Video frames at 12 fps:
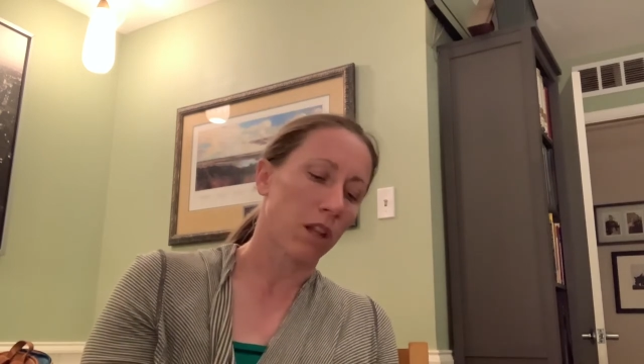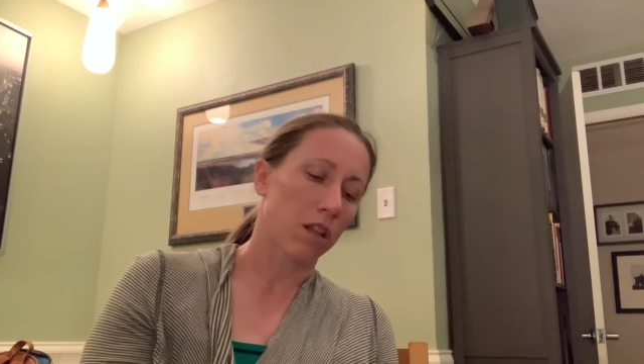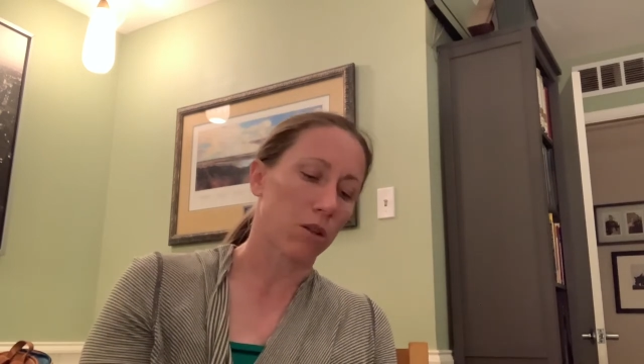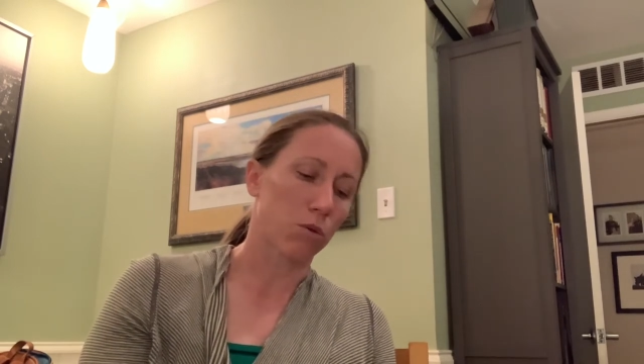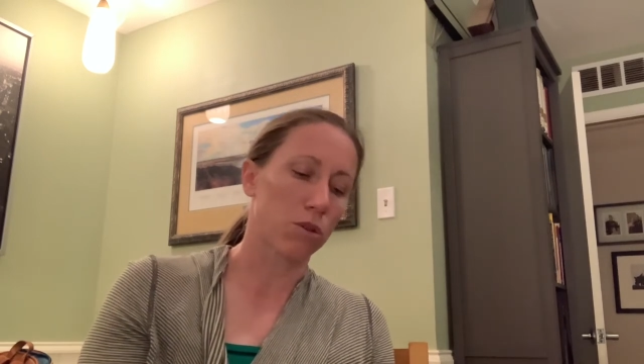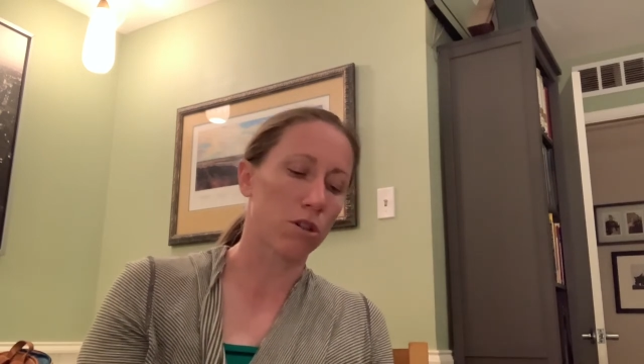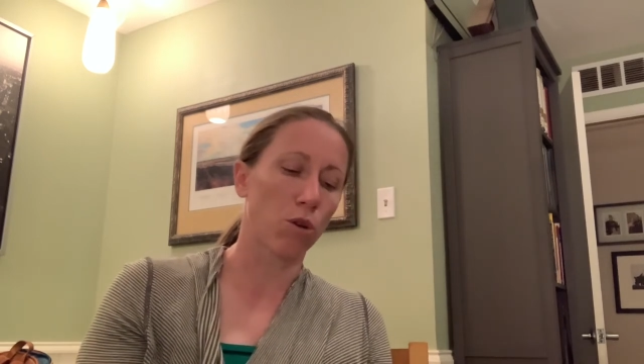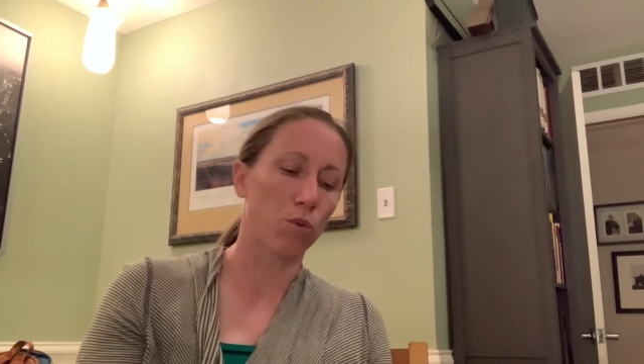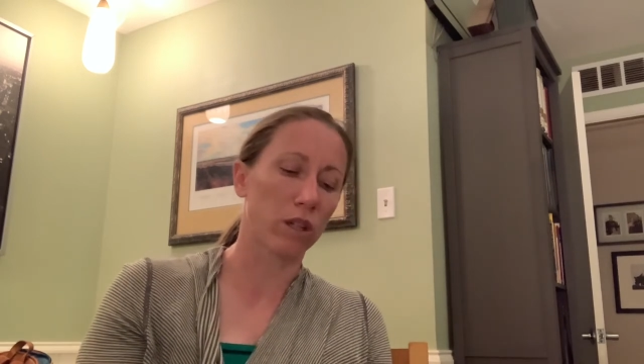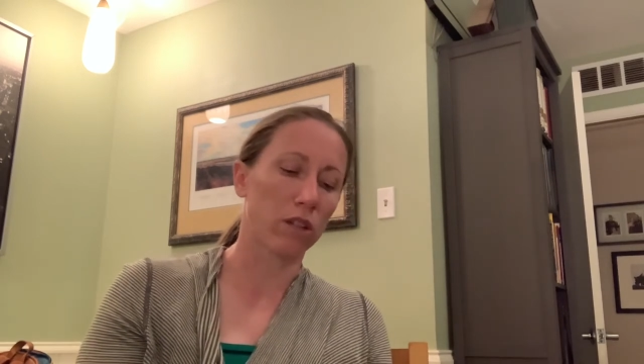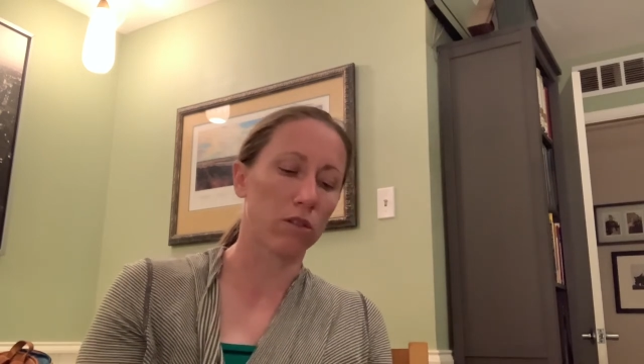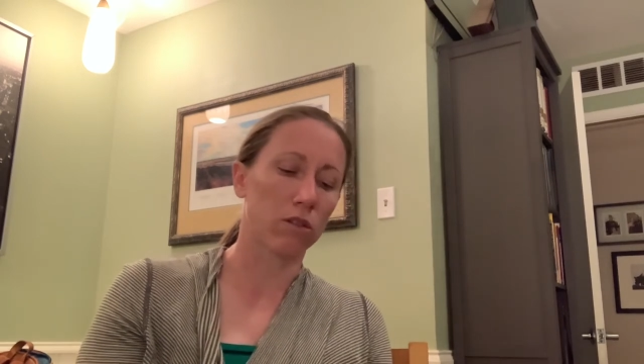There was no
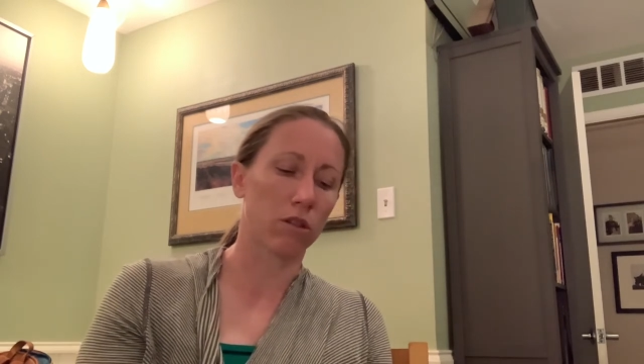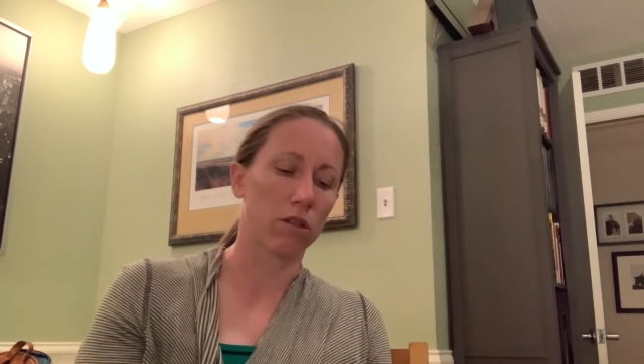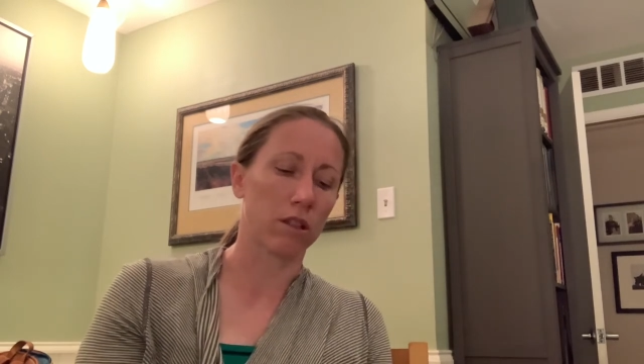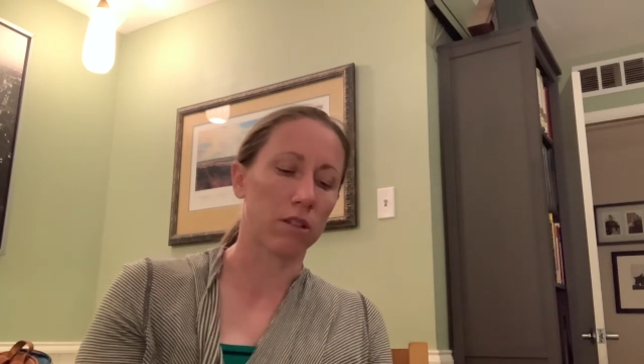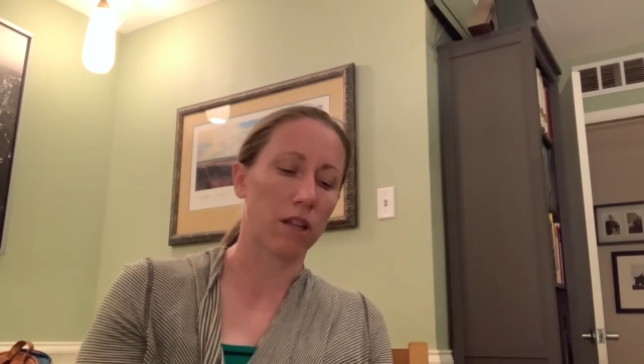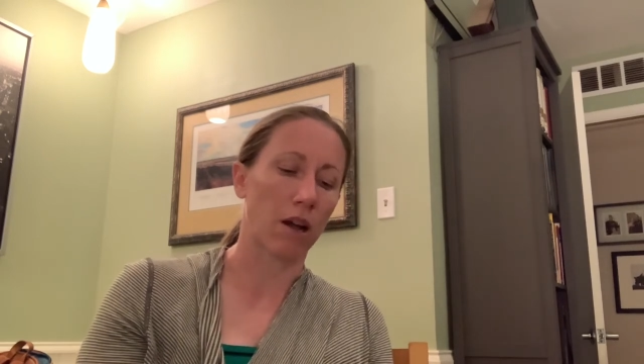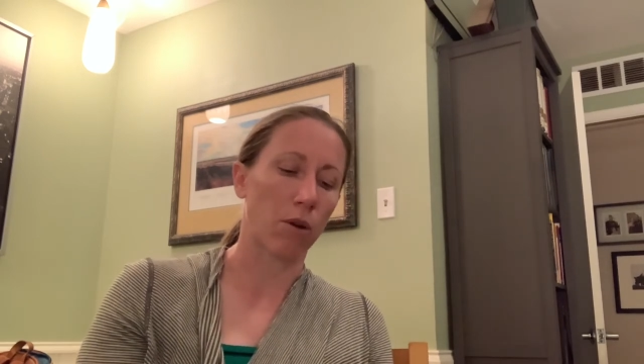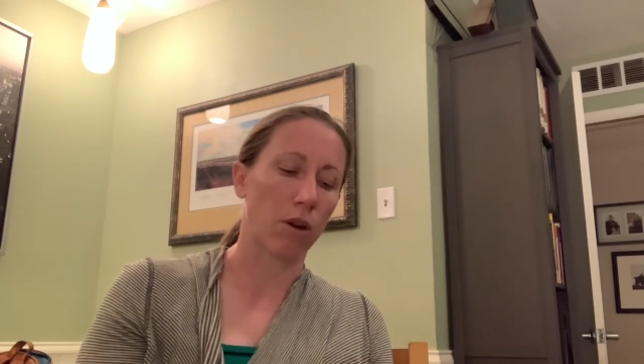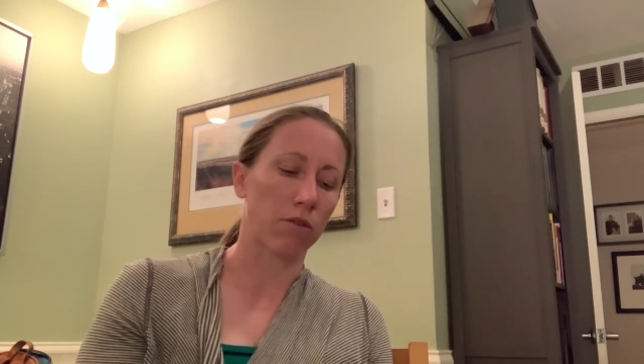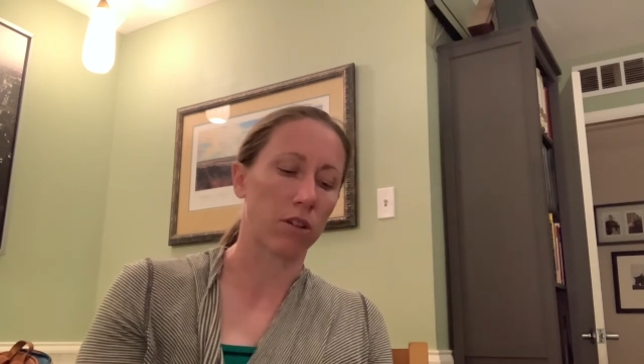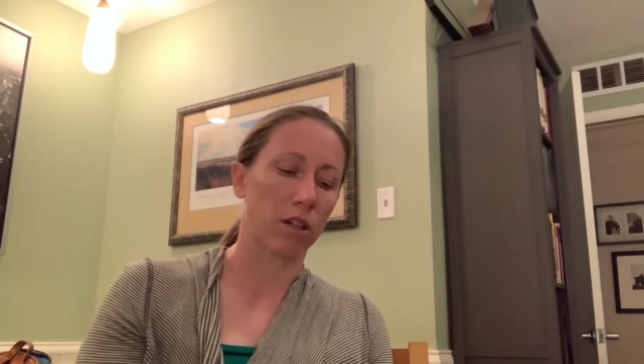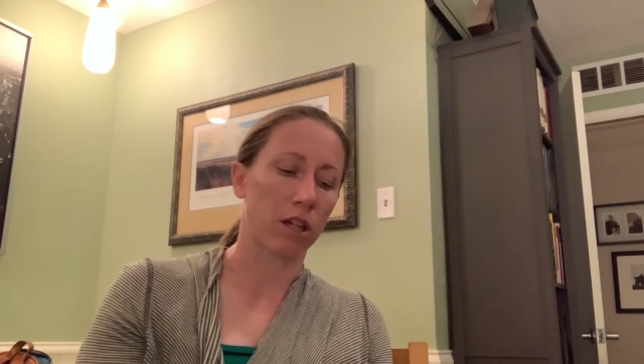real dullness, however,